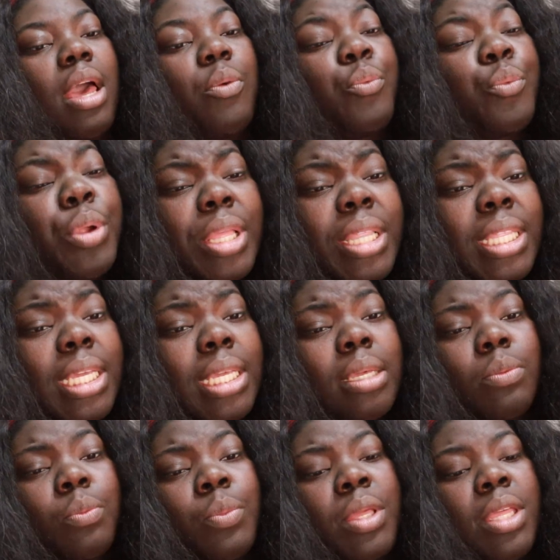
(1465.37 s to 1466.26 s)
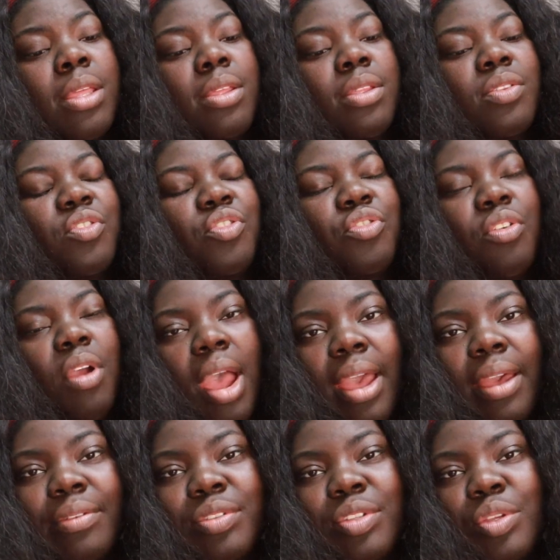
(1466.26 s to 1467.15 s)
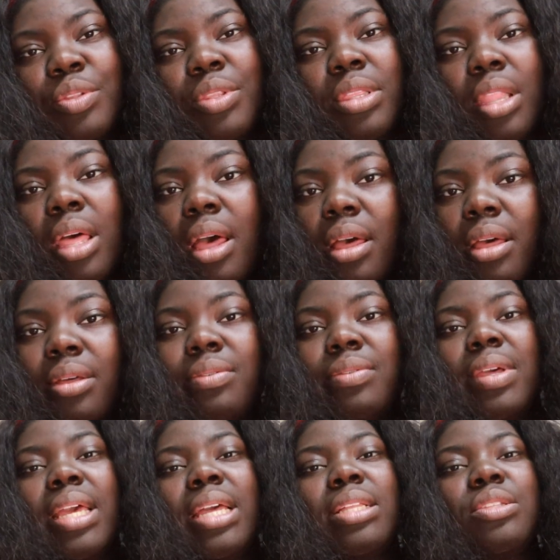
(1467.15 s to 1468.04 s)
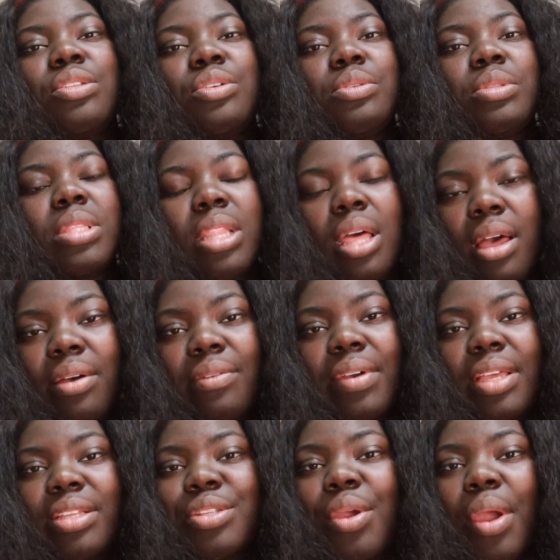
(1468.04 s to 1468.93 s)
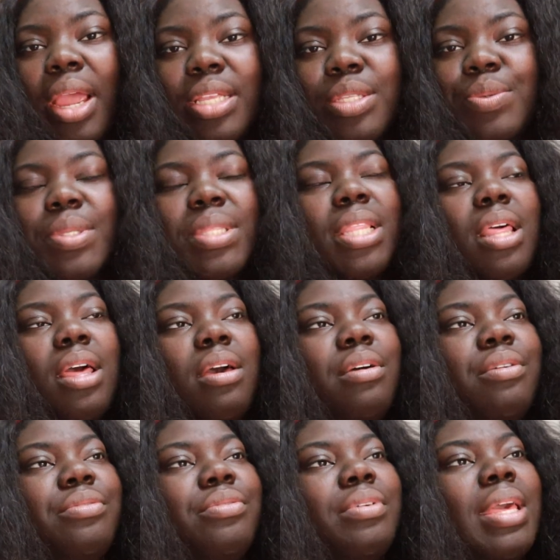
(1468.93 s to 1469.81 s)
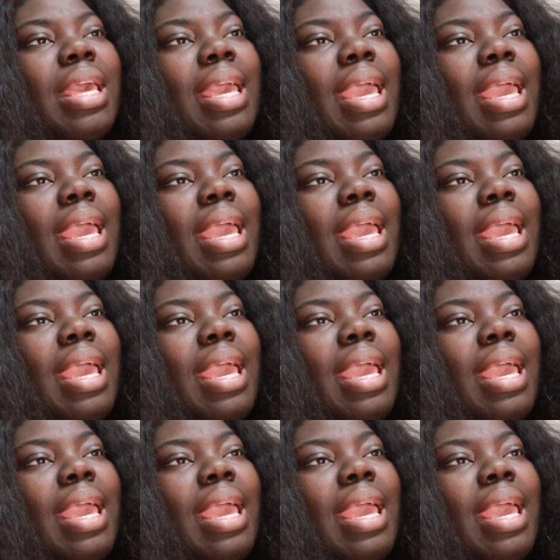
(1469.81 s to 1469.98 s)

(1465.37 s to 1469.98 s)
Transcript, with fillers: really we strive to love and to love as christ would love